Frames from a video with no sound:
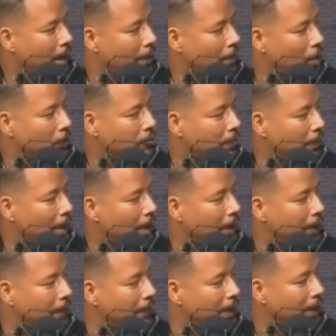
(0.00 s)
By
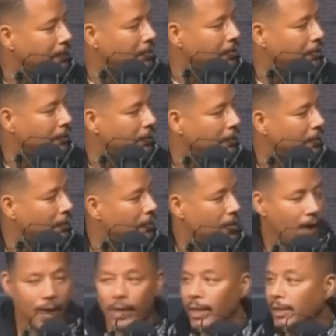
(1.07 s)
multiplying it by two.
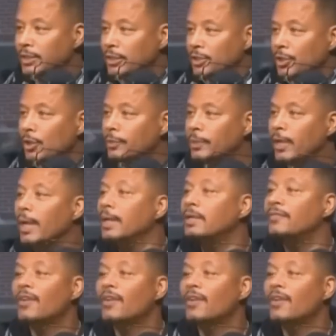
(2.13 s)
Yeah. And he just cubed it.